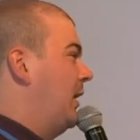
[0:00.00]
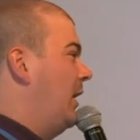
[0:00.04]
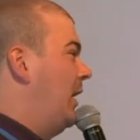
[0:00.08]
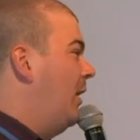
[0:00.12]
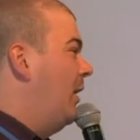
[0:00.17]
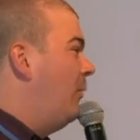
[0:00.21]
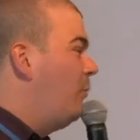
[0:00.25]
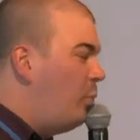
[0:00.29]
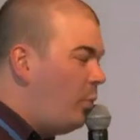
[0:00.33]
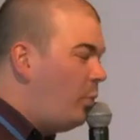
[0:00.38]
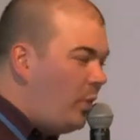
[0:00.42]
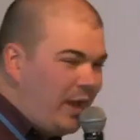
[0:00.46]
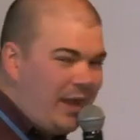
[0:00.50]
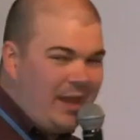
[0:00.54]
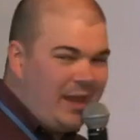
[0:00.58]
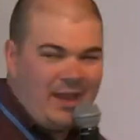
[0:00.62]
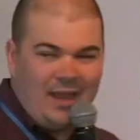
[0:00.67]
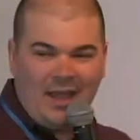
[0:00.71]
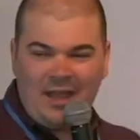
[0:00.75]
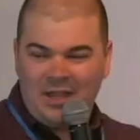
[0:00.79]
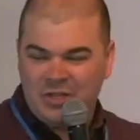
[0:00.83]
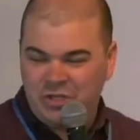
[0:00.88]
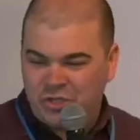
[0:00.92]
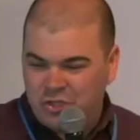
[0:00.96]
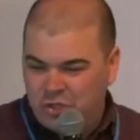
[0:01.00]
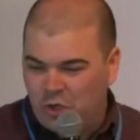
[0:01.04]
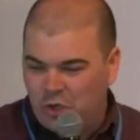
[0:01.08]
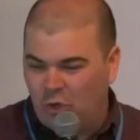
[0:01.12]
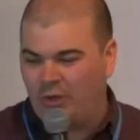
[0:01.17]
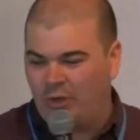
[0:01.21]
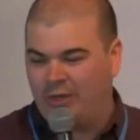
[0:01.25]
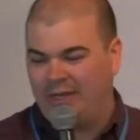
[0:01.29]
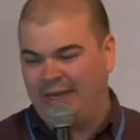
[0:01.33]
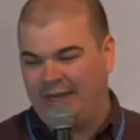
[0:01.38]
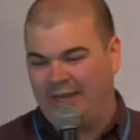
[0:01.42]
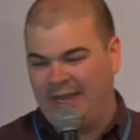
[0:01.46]
and we are
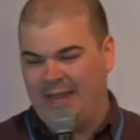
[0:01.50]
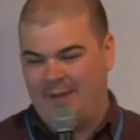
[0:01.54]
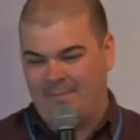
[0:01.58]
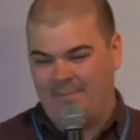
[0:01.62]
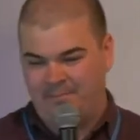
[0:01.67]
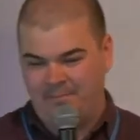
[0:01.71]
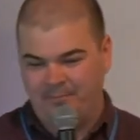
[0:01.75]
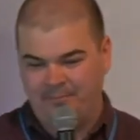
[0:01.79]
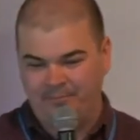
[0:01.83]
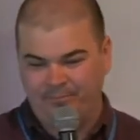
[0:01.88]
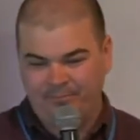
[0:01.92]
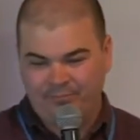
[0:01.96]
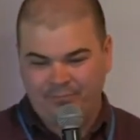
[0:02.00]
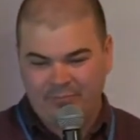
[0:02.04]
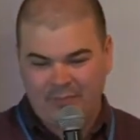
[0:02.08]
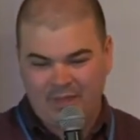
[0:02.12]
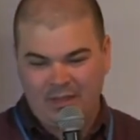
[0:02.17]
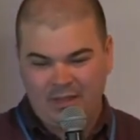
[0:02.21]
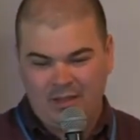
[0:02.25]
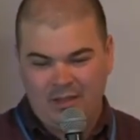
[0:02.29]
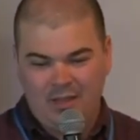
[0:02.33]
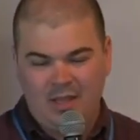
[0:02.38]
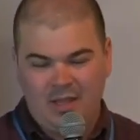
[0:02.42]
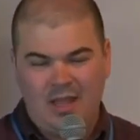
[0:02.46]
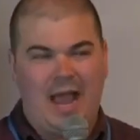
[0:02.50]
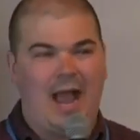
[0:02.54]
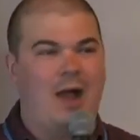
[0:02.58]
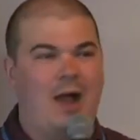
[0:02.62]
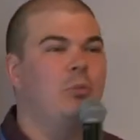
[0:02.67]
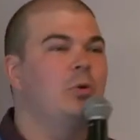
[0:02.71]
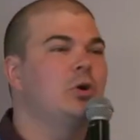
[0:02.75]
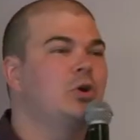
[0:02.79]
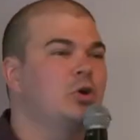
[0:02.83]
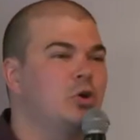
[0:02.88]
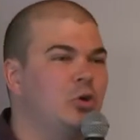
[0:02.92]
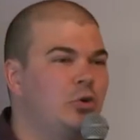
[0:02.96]
joining in.
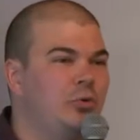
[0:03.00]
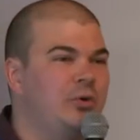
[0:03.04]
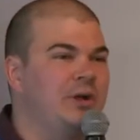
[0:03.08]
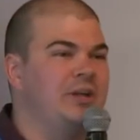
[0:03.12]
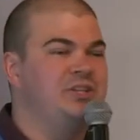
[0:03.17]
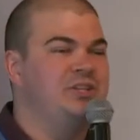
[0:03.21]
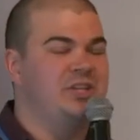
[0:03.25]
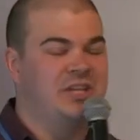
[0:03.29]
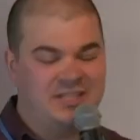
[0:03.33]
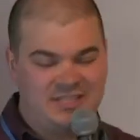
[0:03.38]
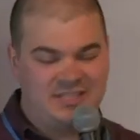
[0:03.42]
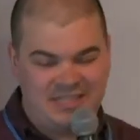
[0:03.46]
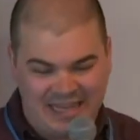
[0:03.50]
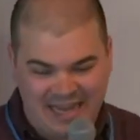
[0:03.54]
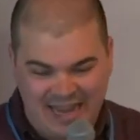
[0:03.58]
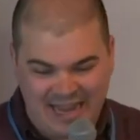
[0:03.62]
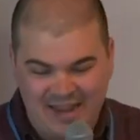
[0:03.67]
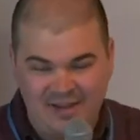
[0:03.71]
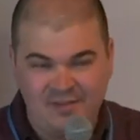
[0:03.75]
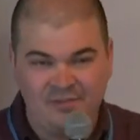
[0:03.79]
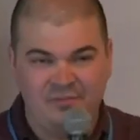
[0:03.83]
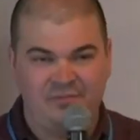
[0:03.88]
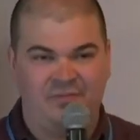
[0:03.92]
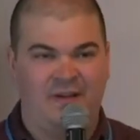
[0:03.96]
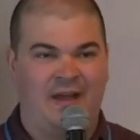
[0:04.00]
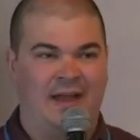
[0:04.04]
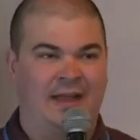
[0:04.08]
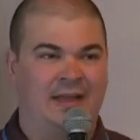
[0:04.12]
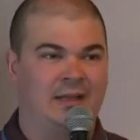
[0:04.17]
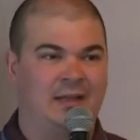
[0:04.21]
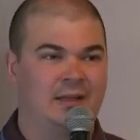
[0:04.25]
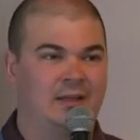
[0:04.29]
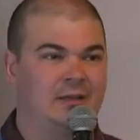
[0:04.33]
Our courage is the invite.